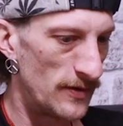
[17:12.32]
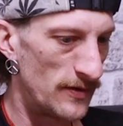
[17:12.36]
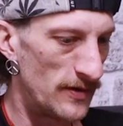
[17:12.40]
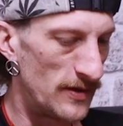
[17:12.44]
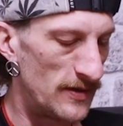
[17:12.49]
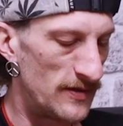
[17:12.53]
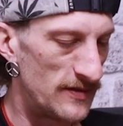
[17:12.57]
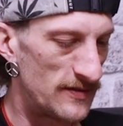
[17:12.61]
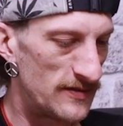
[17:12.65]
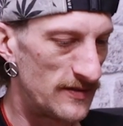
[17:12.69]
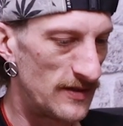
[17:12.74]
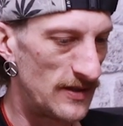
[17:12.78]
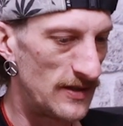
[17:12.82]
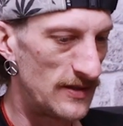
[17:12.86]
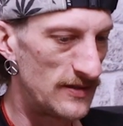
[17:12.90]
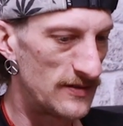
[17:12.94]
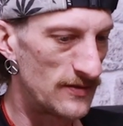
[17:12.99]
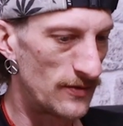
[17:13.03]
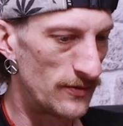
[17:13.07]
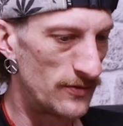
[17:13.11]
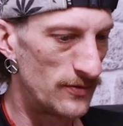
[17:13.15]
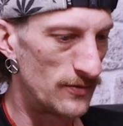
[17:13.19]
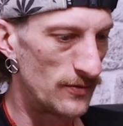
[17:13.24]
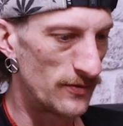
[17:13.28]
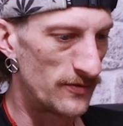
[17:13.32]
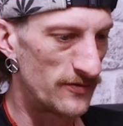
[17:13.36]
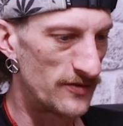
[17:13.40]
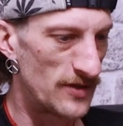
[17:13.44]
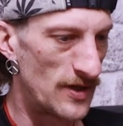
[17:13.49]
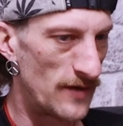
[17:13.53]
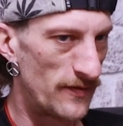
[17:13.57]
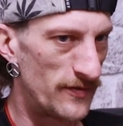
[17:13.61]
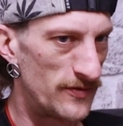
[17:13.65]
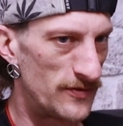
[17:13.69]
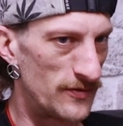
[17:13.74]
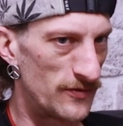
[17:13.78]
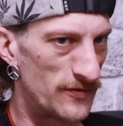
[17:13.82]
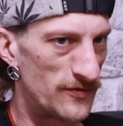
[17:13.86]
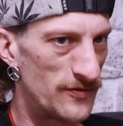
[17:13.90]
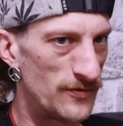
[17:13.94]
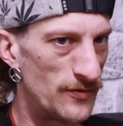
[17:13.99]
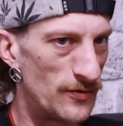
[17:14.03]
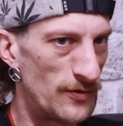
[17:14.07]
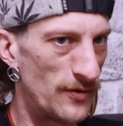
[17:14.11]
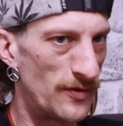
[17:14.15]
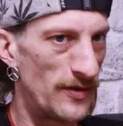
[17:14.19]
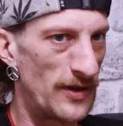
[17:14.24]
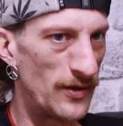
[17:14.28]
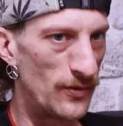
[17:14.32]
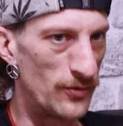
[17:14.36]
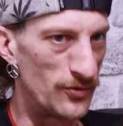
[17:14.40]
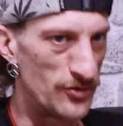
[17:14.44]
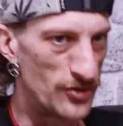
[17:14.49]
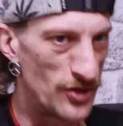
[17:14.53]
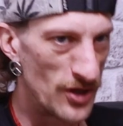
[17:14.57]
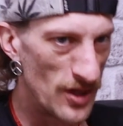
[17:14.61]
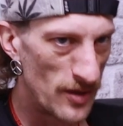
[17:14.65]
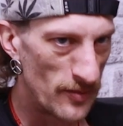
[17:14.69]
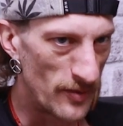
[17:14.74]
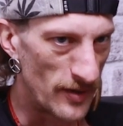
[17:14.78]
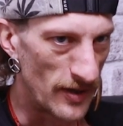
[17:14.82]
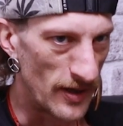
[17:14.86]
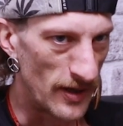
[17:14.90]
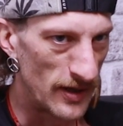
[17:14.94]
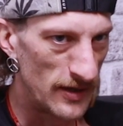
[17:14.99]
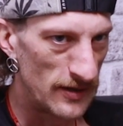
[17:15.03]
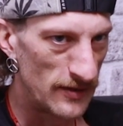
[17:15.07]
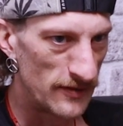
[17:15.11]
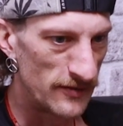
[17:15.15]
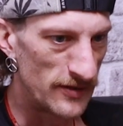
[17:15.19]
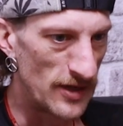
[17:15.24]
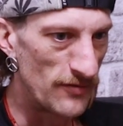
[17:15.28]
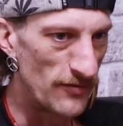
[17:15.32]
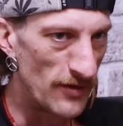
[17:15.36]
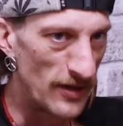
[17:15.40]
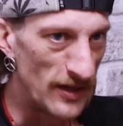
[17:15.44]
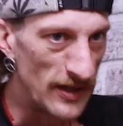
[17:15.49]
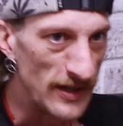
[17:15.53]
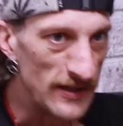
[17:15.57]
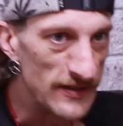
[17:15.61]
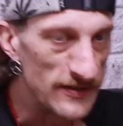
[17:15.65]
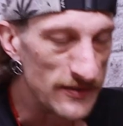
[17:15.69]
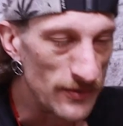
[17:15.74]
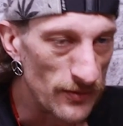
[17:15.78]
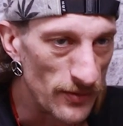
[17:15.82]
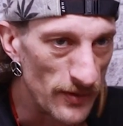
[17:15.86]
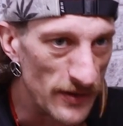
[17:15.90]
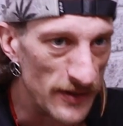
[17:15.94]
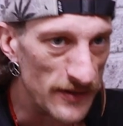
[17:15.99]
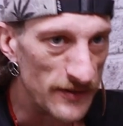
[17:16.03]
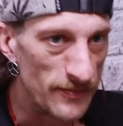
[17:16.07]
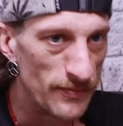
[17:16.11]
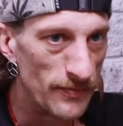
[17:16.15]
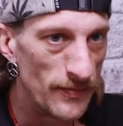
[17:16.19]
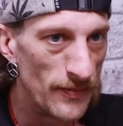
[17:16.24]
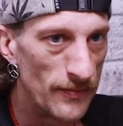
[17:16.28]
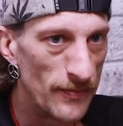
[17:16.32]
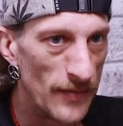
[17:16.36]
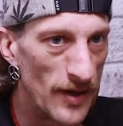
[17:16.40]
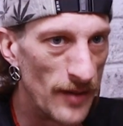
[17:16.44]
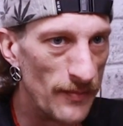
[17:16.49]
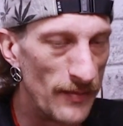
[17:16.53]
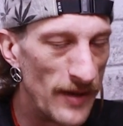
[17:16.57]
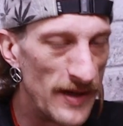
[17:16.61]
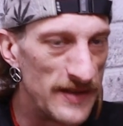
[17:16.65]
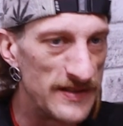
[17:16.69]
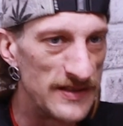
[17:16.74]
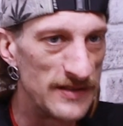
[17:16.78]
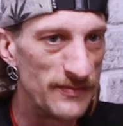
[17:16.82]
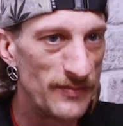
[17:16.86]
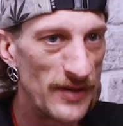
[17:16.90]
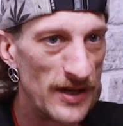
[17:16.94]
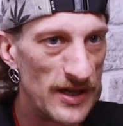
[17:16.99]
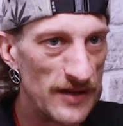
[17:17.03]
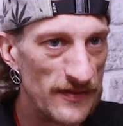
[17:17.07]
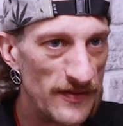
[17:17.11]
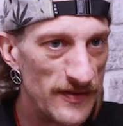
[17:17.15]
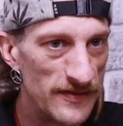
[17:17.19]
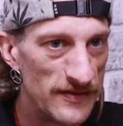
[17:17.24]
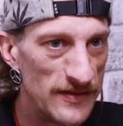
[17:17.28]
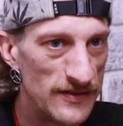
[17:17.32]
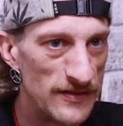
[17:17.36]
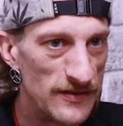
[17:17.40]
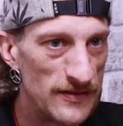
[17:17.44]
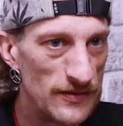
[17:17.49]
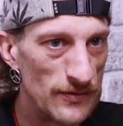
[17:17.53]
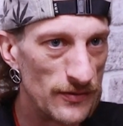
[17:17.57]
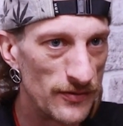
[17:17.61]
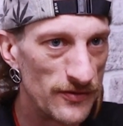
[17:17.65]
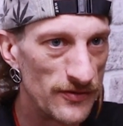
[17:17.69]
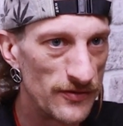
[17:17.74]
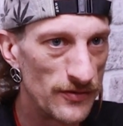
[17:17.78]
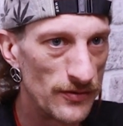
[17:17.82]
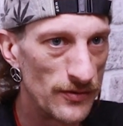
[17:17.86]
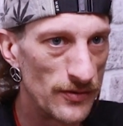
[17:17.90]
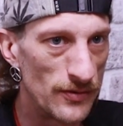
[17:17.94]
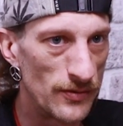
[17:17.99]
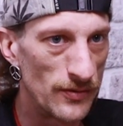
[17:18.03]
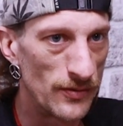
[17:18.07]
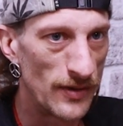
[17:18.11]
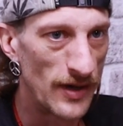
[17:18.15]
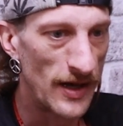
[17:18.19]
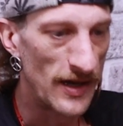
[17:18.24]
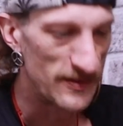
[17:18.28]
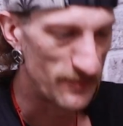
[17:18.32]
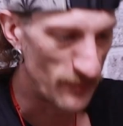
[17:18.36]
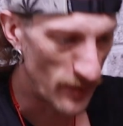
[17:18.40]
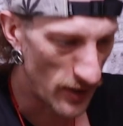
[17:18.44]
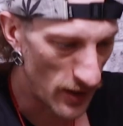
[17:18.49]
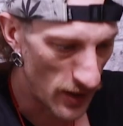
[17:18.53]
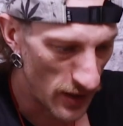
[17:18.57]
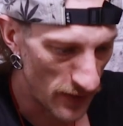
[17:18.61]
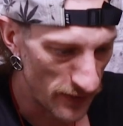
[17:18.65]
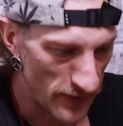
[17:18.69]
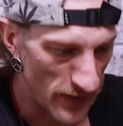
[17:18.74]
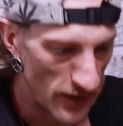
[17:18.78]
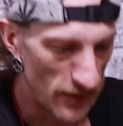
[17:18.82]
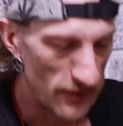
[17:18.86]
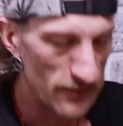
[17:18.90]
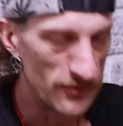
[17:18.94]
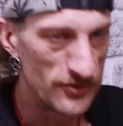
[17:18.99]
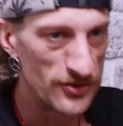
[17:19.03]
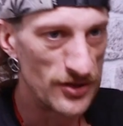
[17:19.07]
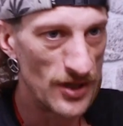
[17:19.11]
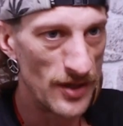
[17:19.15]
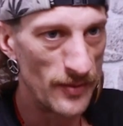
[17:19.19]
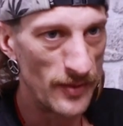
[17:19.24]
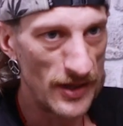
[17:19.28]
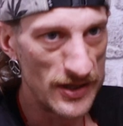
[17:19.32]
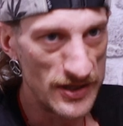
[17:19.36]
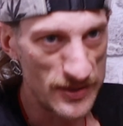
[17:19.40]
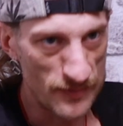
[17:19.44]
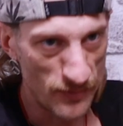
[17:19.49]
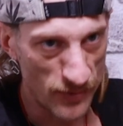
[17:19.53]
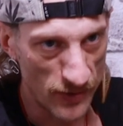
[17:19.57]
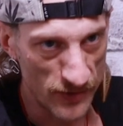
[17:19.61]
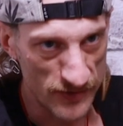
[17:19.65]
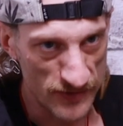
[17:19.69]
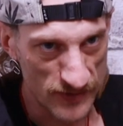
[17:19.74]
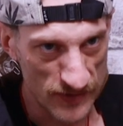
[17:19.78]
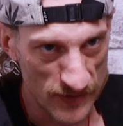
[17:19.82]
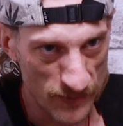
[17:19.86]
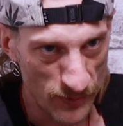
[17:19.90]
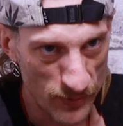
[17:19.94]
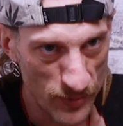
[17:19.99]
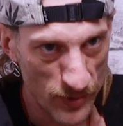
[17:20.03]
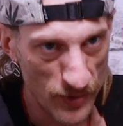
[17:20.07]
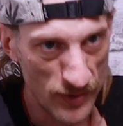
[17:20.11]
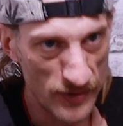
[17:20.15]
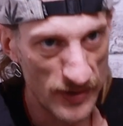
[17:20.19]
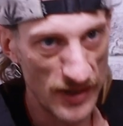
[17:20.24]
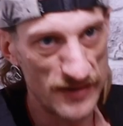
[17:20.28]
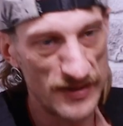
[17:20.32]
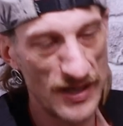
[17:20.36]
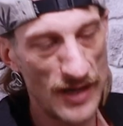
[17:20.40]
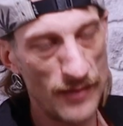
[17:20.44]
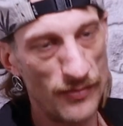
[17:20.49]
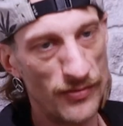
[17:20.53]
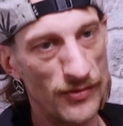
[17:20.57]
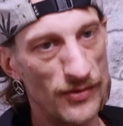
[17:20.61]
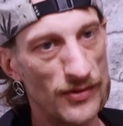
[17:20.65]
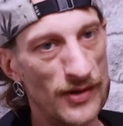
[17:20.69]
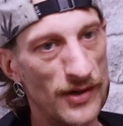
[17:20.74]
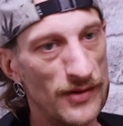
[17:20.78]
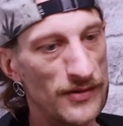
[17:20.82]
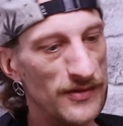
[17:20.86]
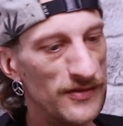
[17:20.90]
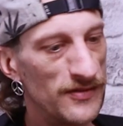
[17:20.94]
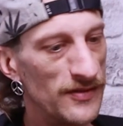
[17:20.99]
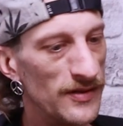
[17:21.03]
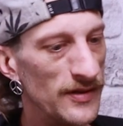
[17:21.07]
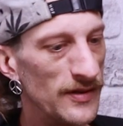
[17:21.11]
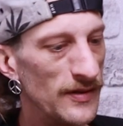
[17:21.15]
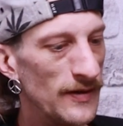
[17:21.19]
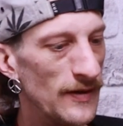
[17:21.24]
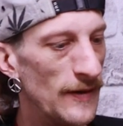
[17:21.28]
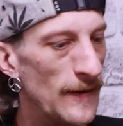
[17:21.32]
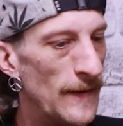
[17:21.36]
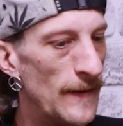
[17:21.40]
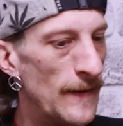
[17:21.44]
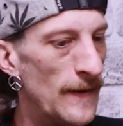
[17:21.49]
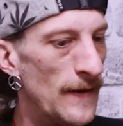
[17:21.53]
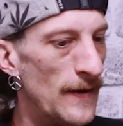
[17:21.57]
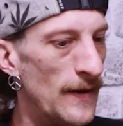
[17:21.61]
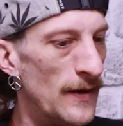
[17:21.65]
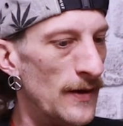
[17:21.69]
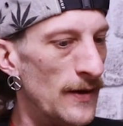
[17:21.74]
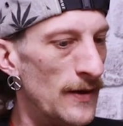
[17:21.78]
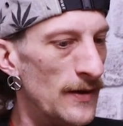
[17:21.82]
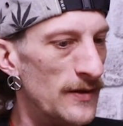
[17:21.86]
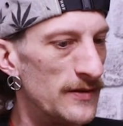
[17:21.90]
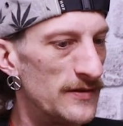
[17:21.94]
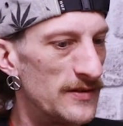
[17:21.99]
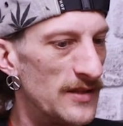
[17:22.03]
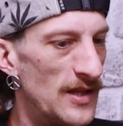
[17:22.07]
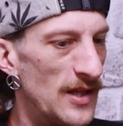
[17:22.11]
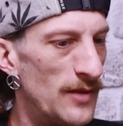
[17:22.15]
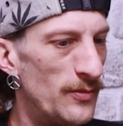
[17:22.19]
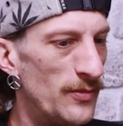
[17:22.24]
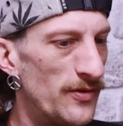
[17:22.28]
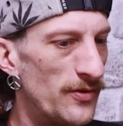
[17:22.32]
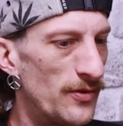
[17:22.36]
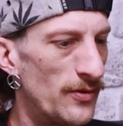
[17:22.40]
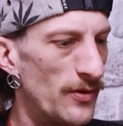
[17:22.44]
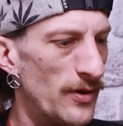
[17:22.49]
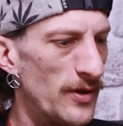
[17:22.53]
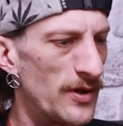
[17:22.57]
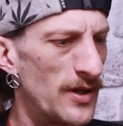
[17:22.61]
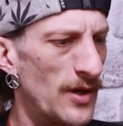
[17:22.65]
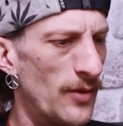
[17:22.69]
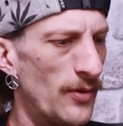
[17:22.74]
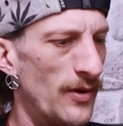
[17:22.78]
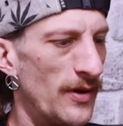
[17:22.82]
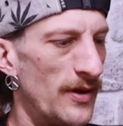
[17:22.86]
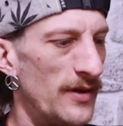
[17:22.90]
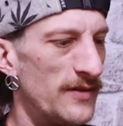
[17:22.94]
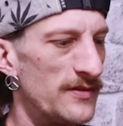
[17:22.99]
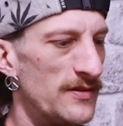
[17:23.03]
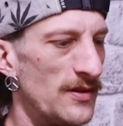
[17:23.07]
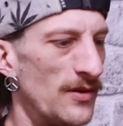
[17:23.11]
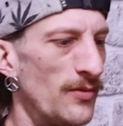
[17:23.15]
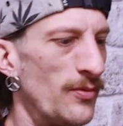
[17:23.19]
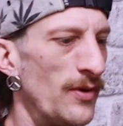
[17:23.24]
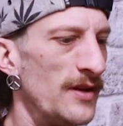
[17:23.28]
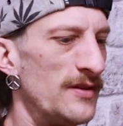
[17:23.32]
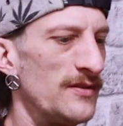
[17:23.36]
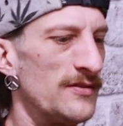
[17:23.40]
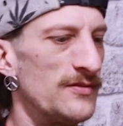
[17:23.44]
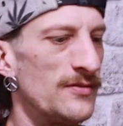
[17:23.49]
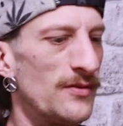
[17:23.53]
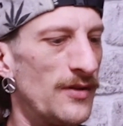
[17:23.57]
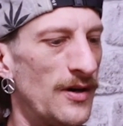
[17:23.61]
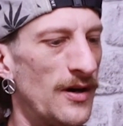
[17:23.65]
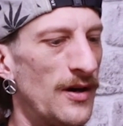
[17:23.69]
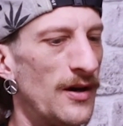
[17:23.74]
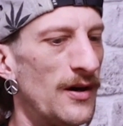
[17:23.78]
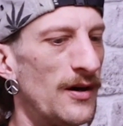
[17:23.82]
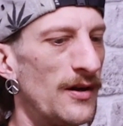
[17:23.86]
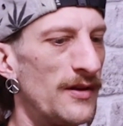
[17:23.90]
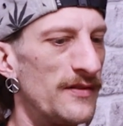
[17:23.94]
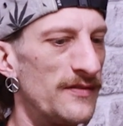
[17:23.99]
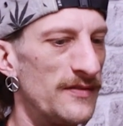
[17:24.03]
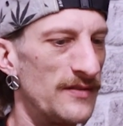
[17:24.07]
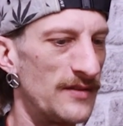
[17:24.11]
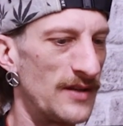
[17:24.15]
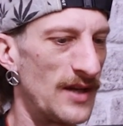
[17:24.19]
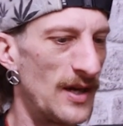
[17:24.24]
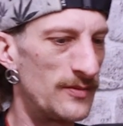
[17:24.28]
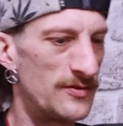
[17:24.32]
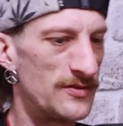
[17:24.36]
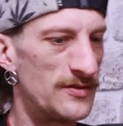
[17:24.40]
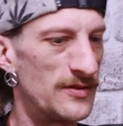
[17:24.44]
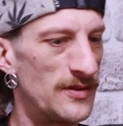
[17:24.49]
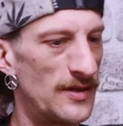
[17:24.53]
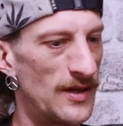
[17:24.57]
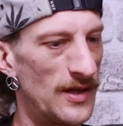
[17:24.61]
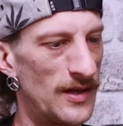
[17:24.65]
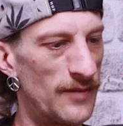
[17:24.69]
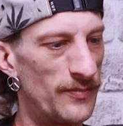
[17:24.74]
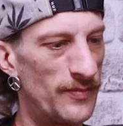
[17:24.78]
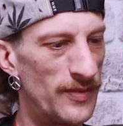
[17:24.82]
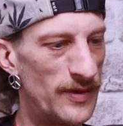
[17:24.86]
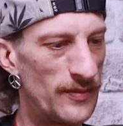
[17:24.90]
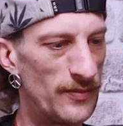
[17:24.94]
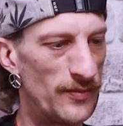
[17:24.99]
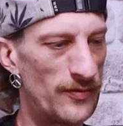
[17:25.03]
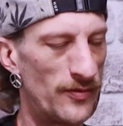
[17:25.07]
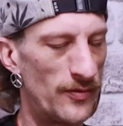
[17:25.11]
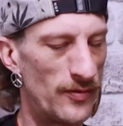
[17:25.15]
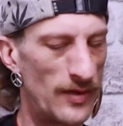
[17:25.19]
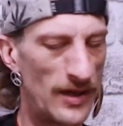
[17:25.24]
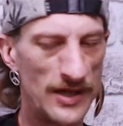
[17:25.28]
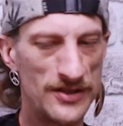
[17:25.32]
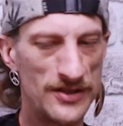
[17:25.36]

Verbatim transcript: these seeds on your surface of your soil and they all germinate, they release all these amazing benefits into your soil as part of that germination process and putting their taproot out, you see. So then we thought, okay, well, is there a way to sort of harness and capture that? And people thought, well,